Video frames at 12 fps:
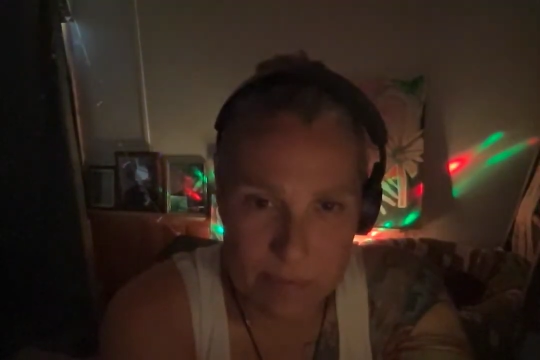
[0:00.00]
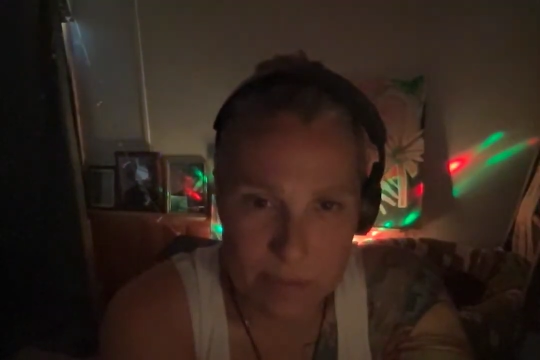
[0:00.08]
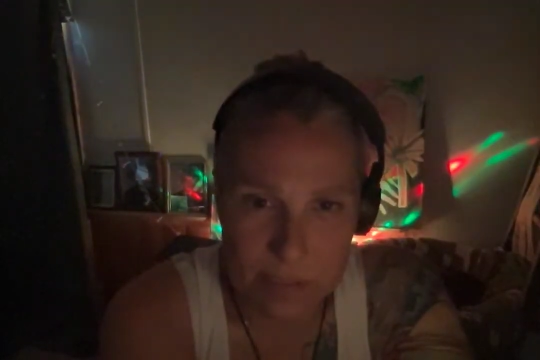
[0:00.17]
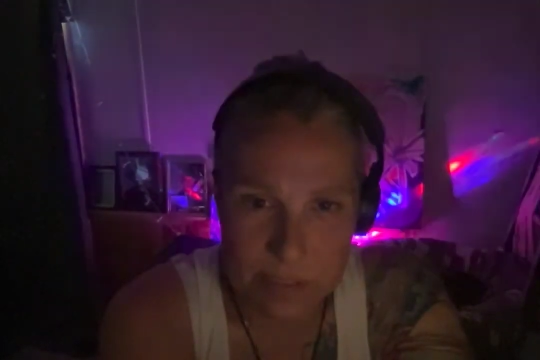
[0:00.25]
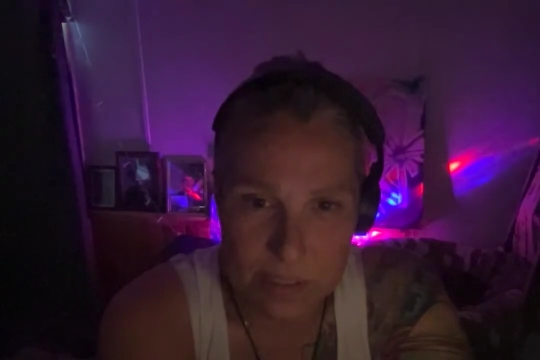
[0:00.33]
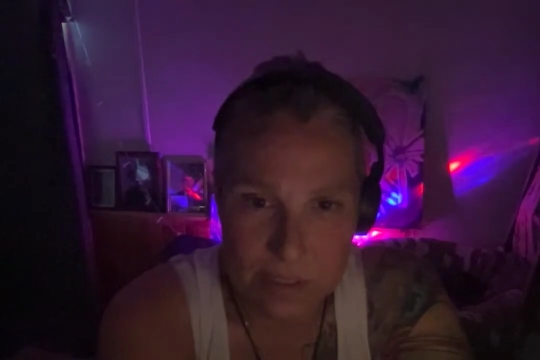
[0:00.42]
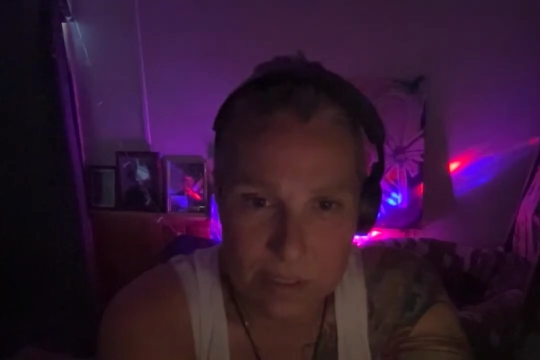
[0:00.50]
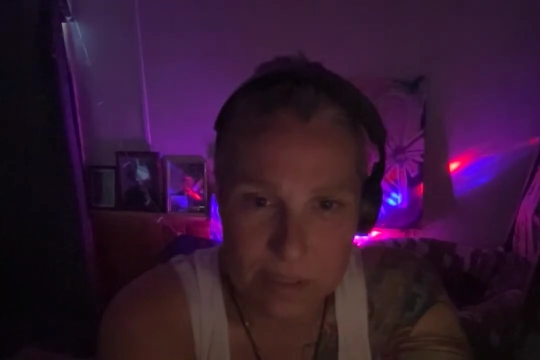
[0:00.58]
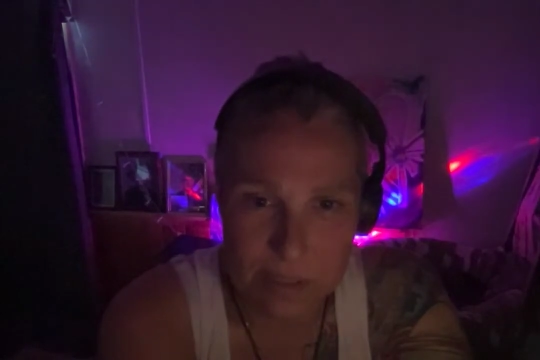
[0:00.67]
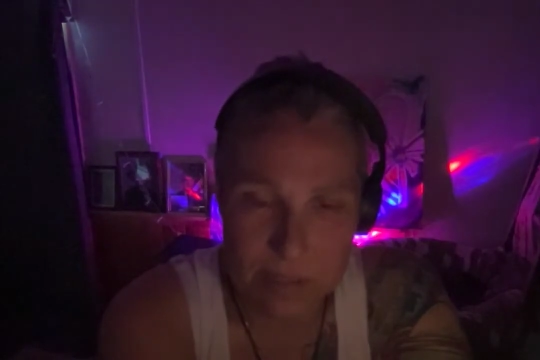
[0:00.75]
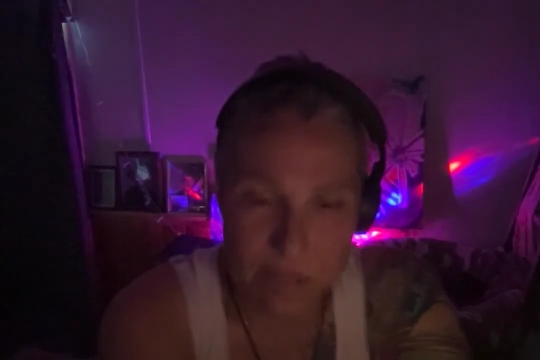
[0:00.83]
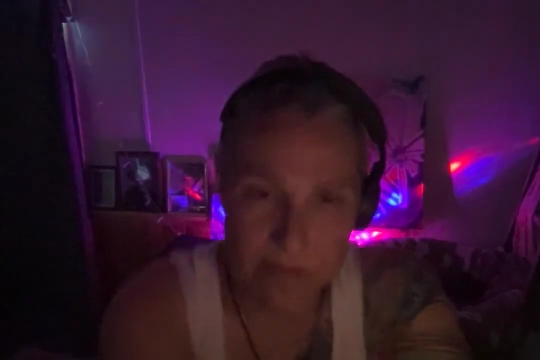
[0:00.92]
just,
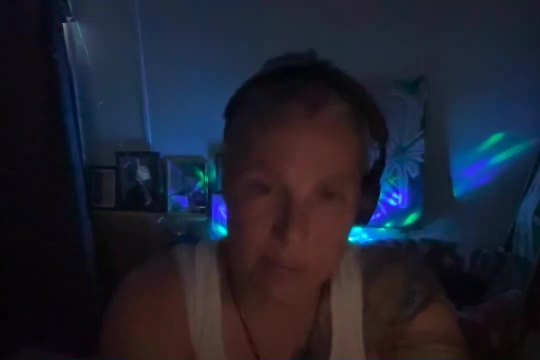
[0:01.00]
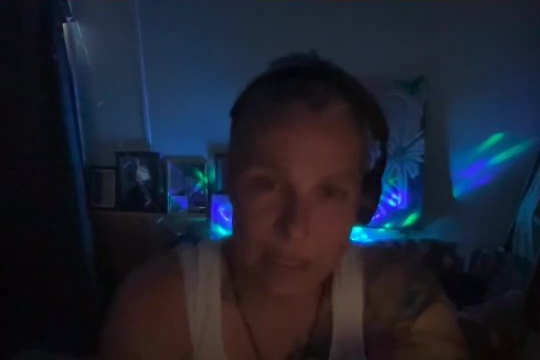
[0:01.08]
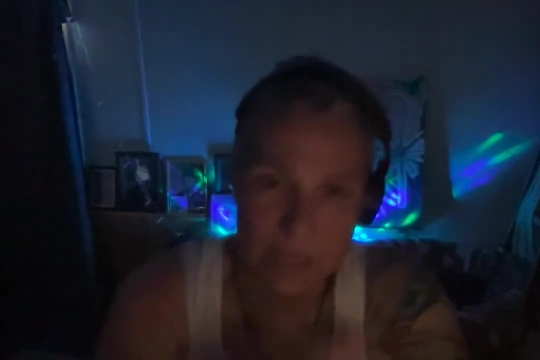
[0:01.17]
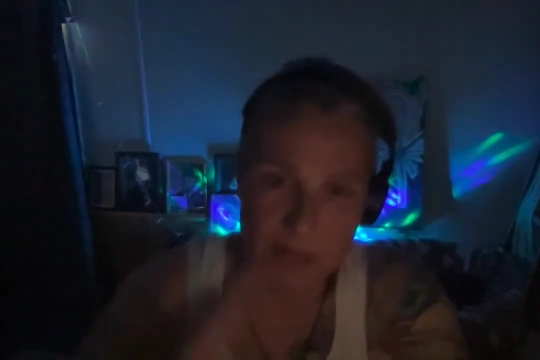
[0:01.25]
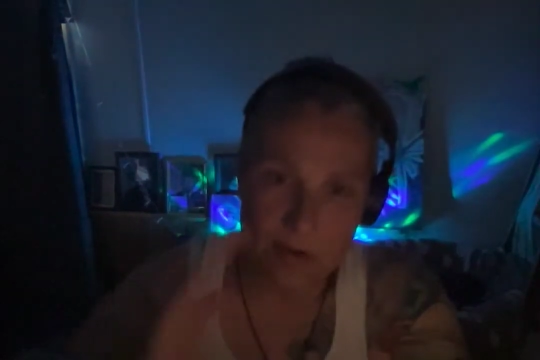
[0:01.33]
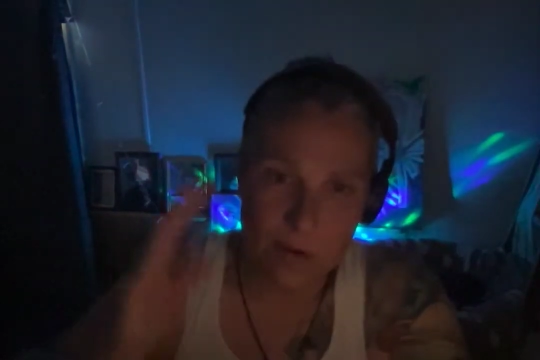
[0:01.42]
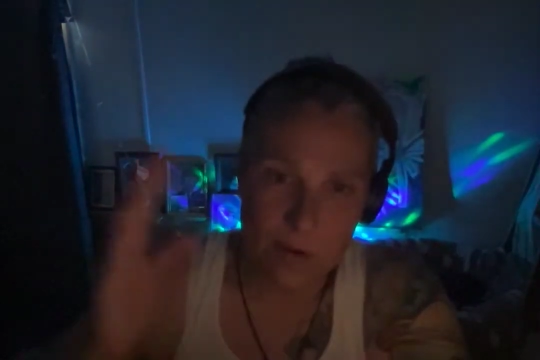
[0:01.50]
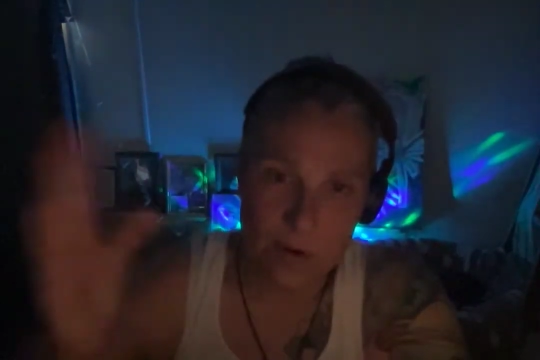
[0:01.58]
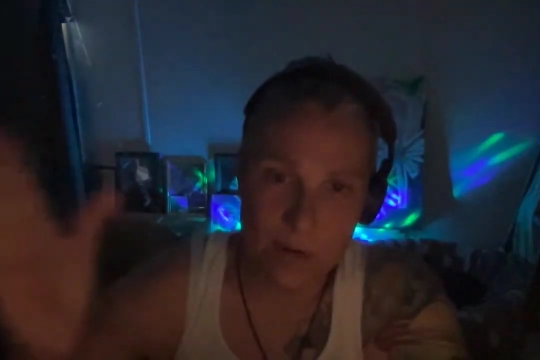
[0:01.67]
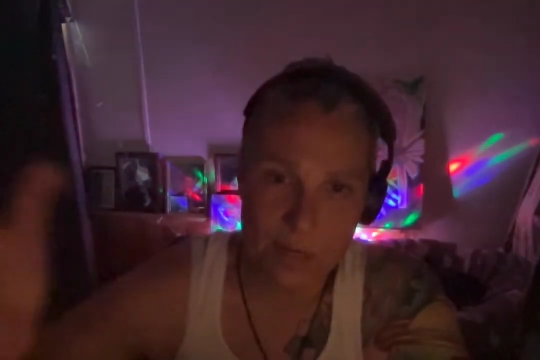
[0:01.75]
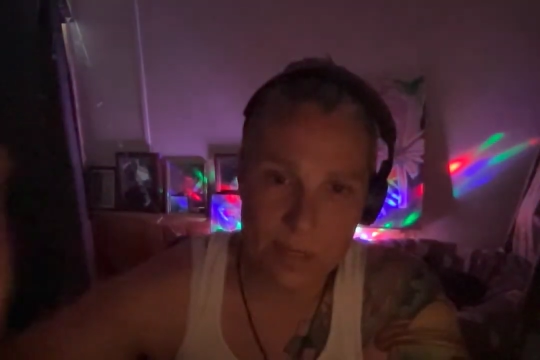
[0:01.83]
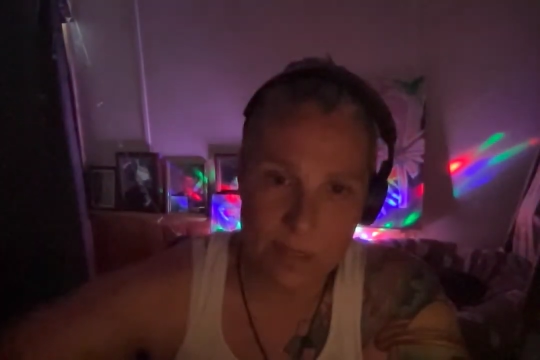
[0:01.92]
you know, kind of go
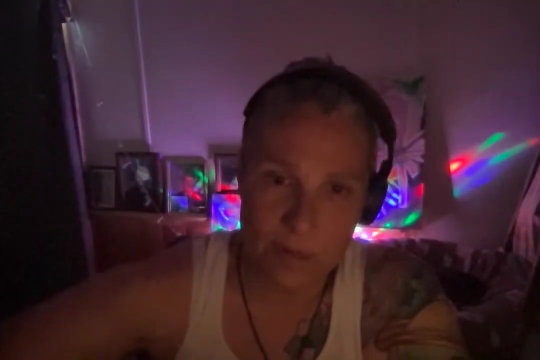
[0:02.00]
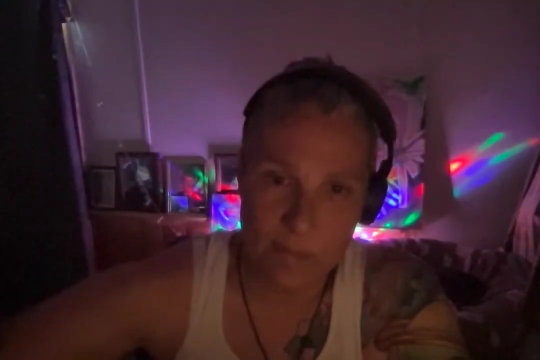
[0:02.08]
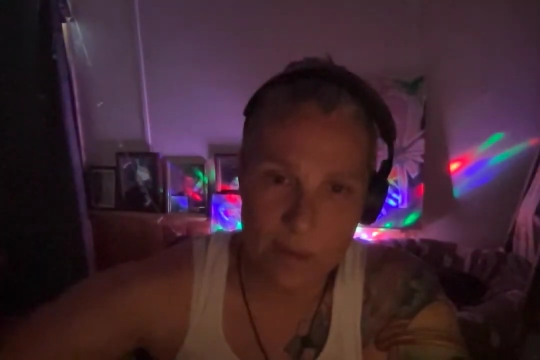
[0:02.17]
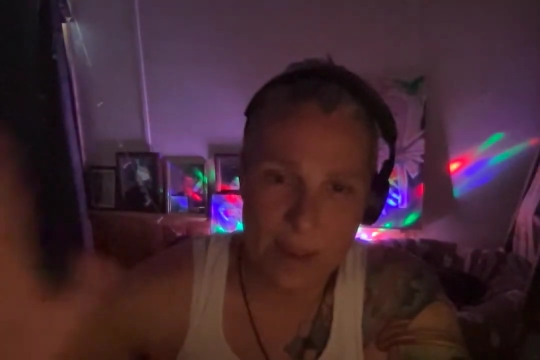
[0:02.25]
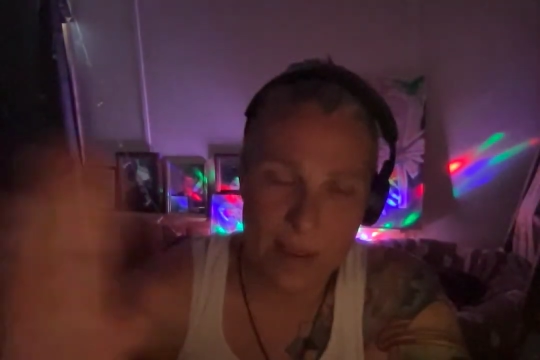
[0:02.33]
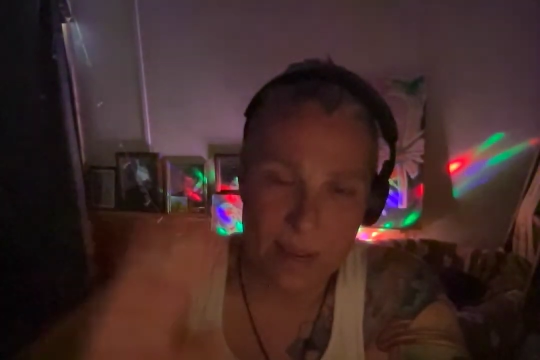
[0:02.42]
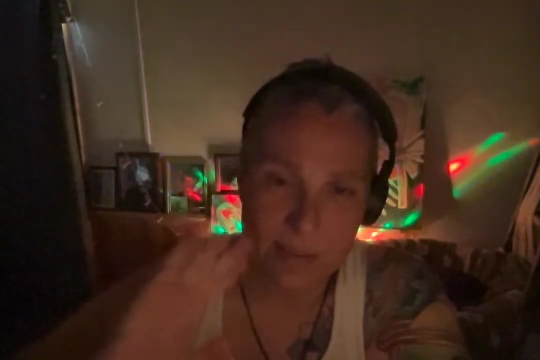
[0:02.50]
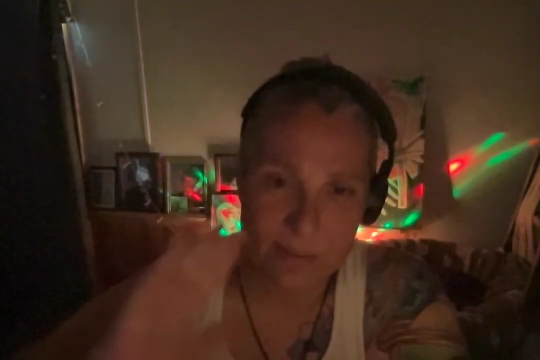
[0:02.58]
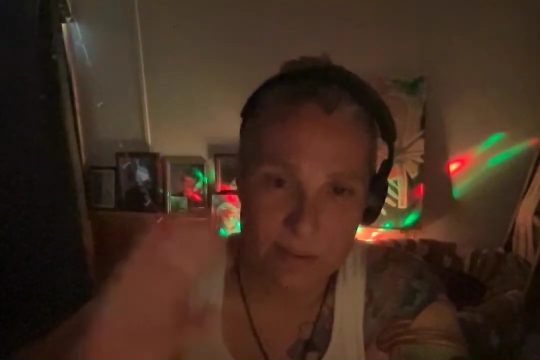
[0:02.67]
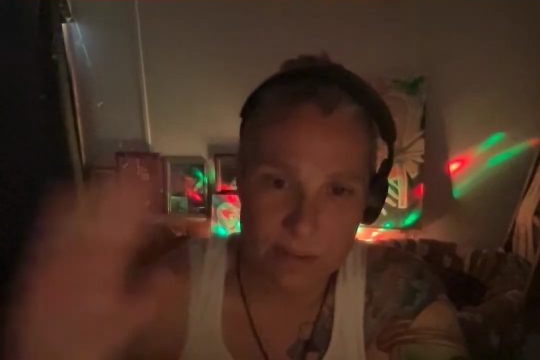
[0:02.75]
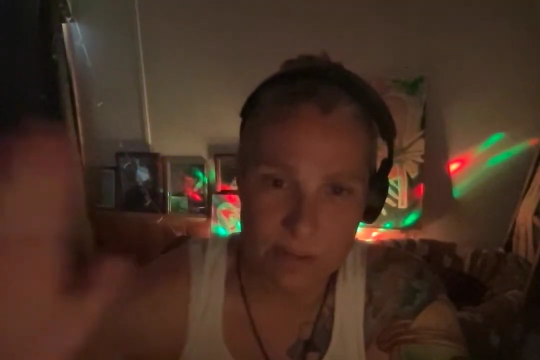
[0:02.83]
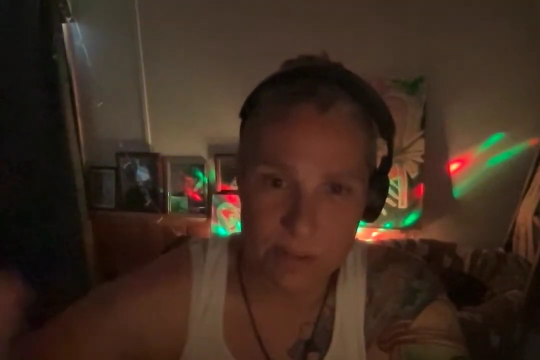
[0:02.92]
on in their path, their
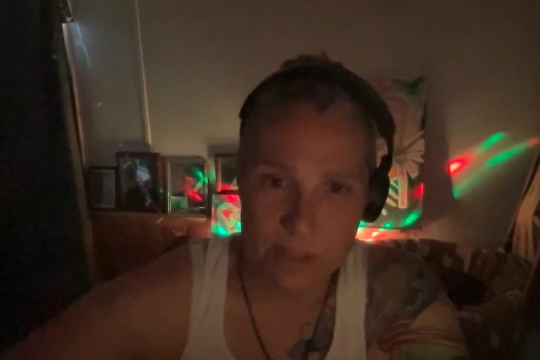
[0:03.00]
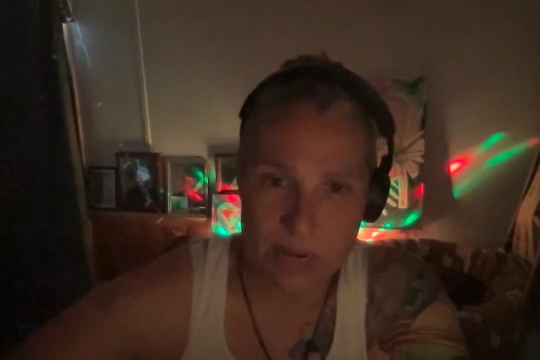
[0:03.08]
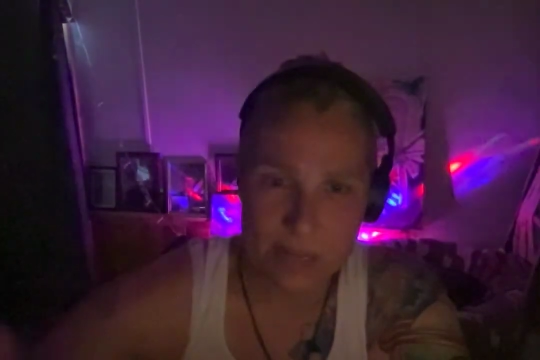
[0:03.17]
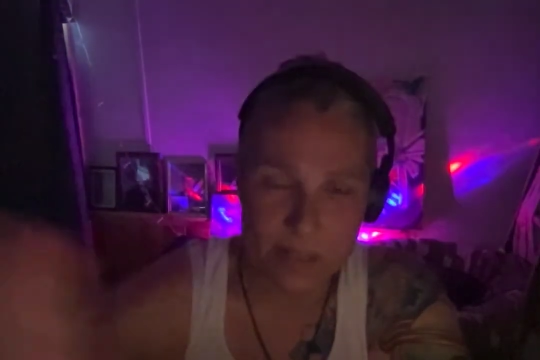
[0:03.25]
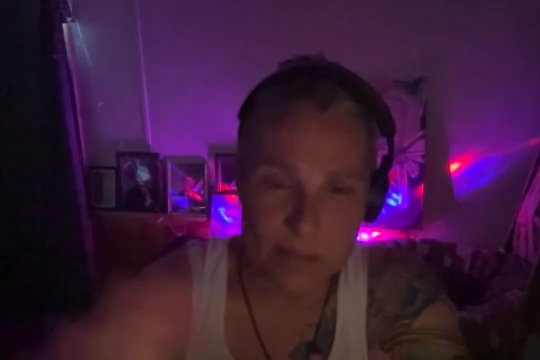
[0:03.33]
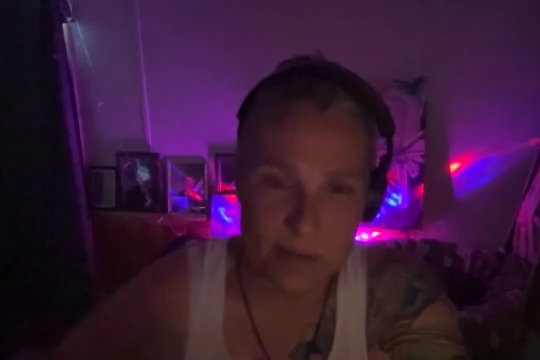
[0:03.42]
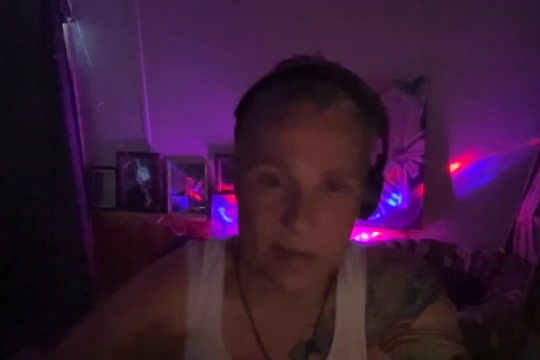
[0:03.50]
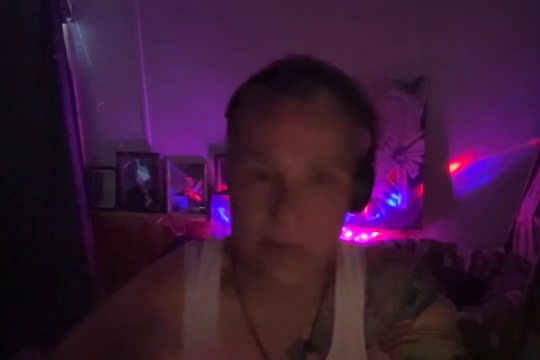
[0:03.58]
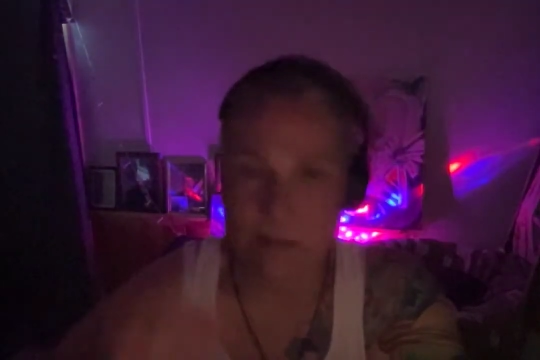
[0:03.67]
trajectory.